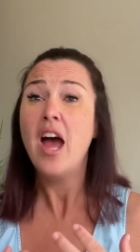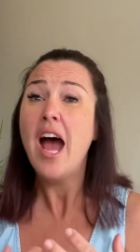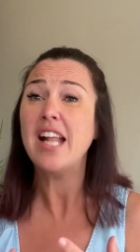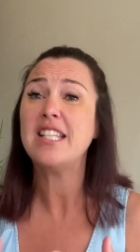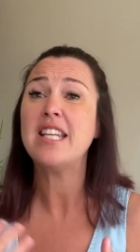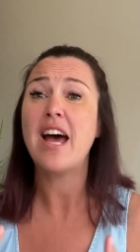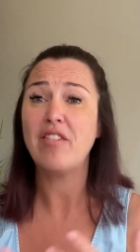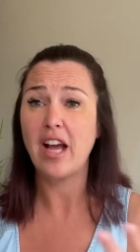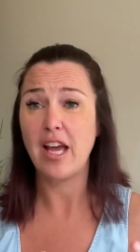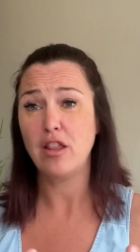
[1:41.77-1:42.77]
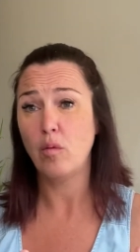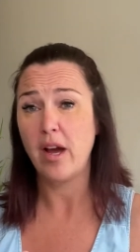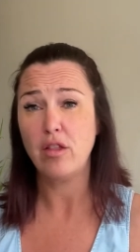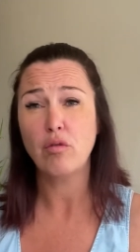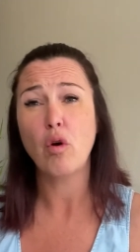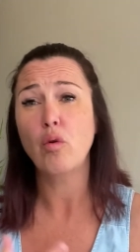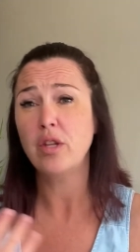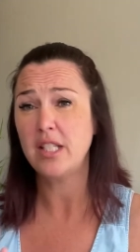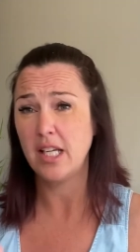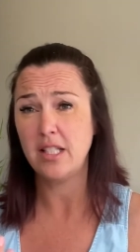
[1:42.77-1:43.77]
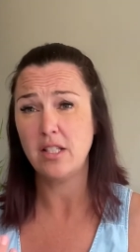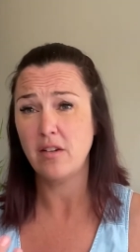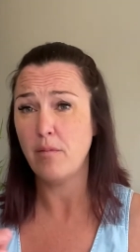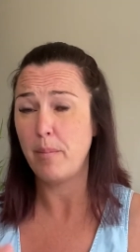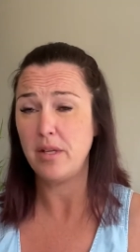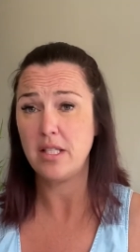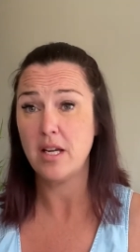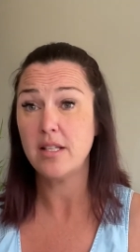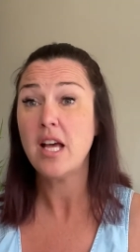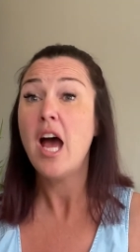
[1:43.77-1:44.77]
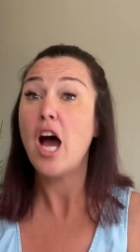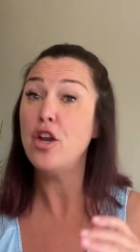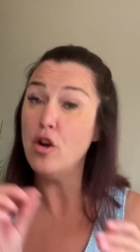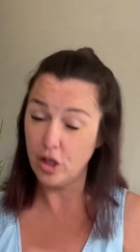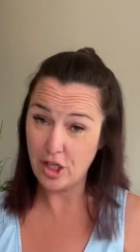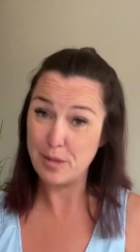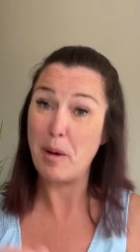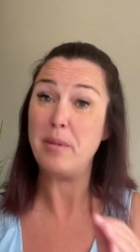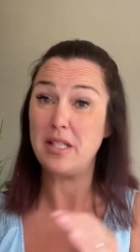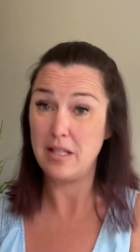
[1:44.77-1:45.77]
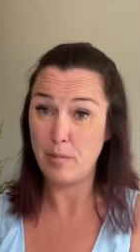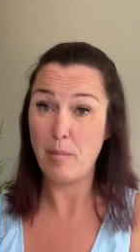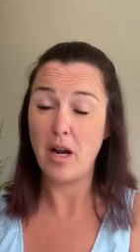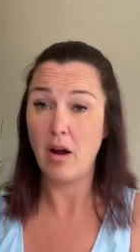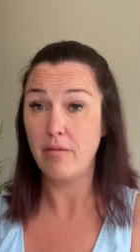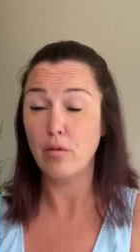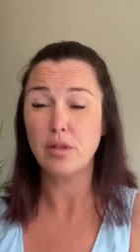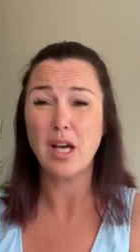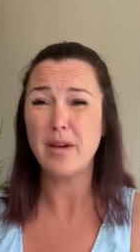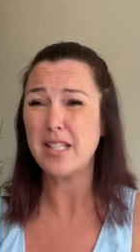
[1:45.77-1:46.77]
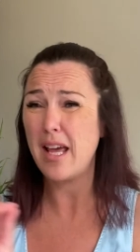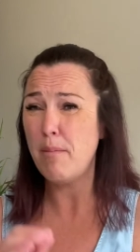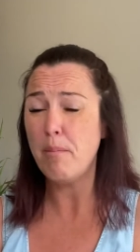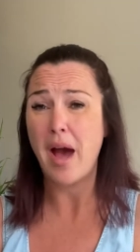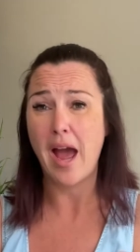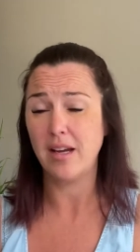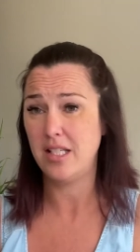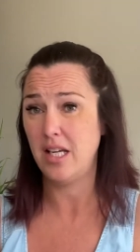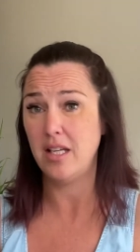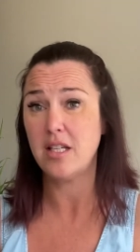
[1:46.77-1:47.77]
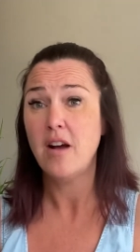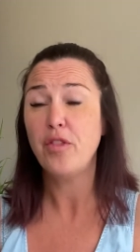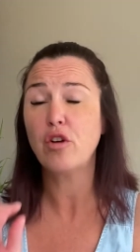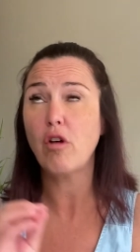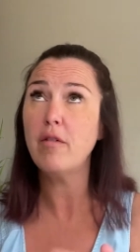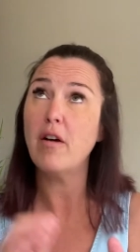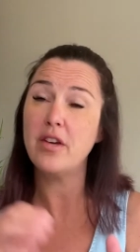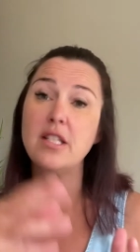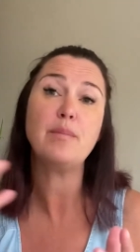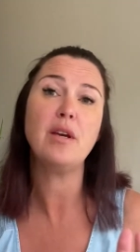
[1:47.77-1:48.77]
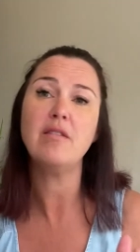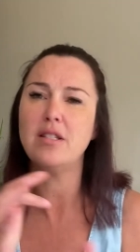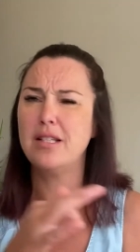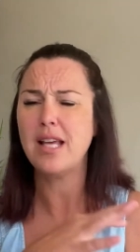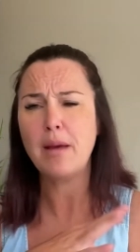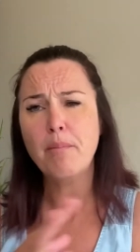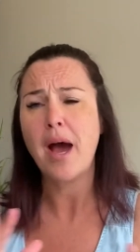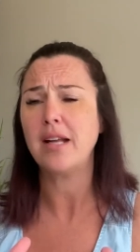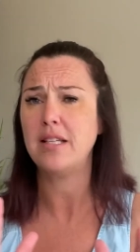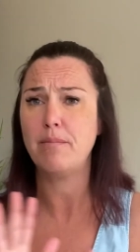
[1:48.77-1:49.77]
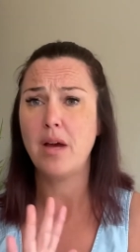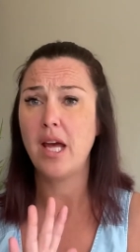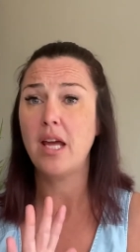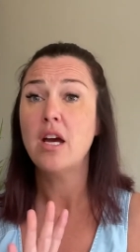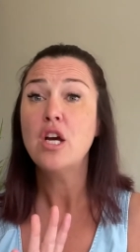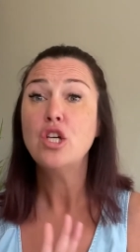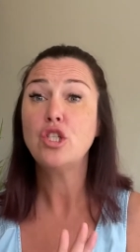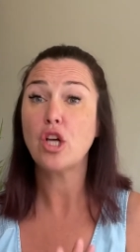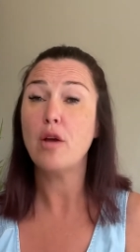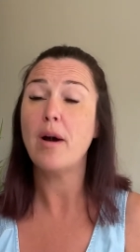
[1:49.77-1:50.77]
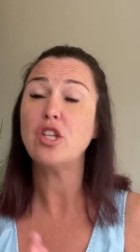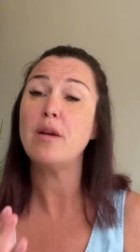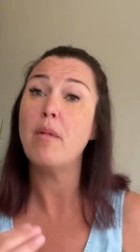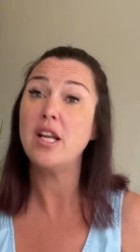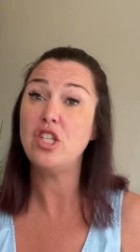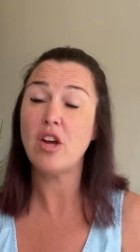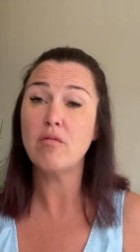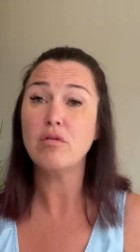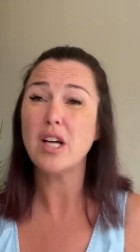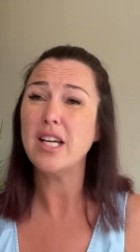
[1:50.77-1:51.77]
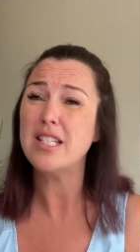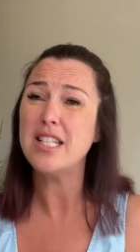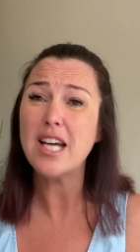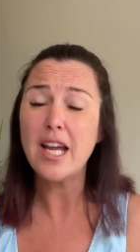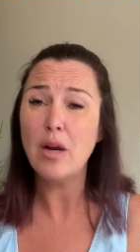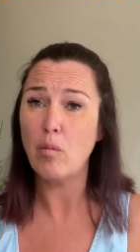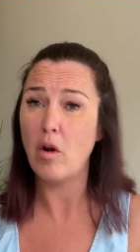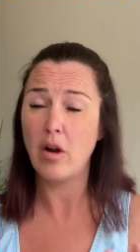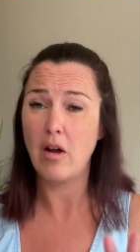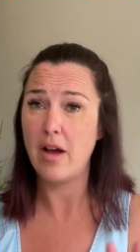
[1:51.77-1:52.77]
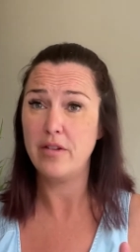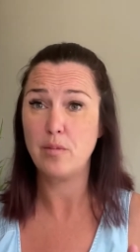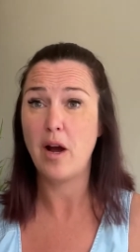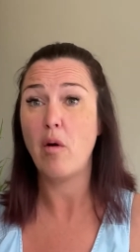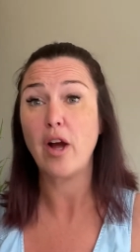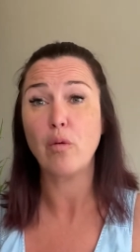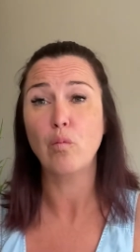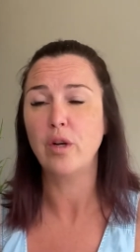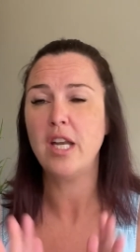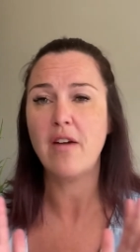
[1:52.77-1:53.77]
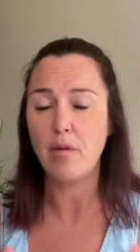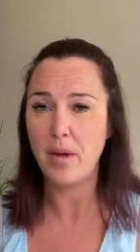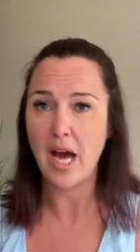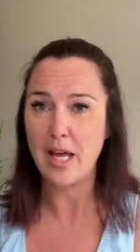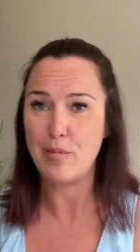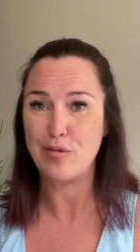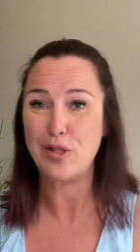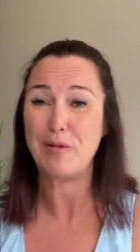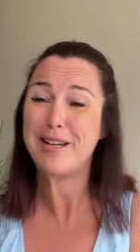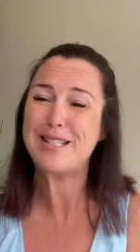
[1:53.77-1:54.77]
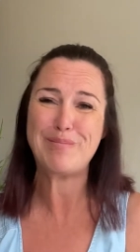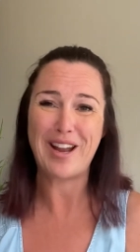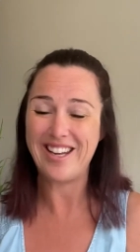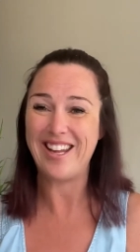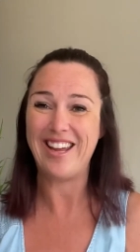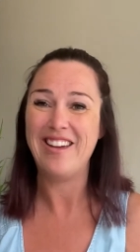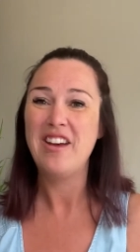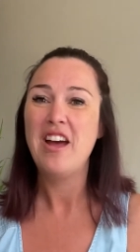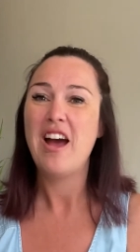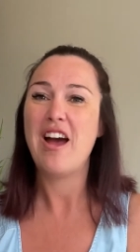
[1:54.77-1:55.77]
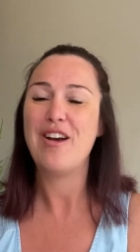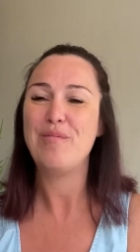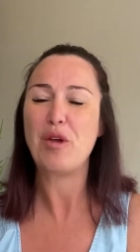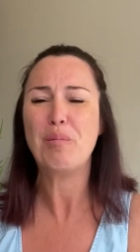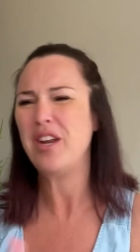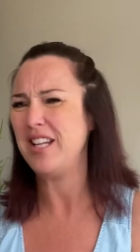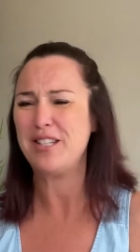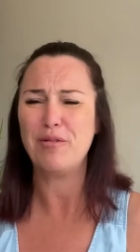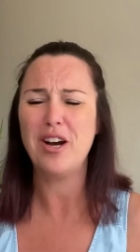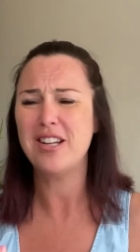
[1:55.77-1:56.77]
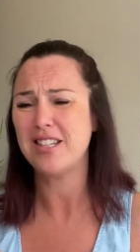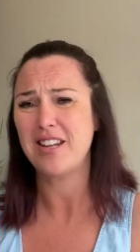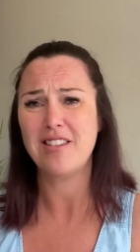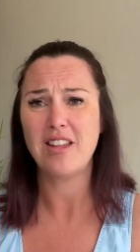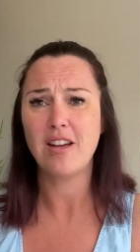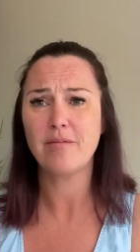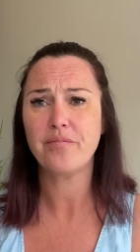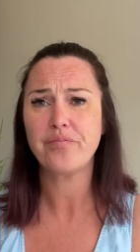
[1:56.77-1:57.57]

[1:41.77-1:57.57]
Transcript: and to navigate the way through all the seasons of my business and not just my business but my life also it's impacted the growth I've experienced has impacted me so much in my general day-to-day life as well I would never be able to explain it um, and put it into words I don't think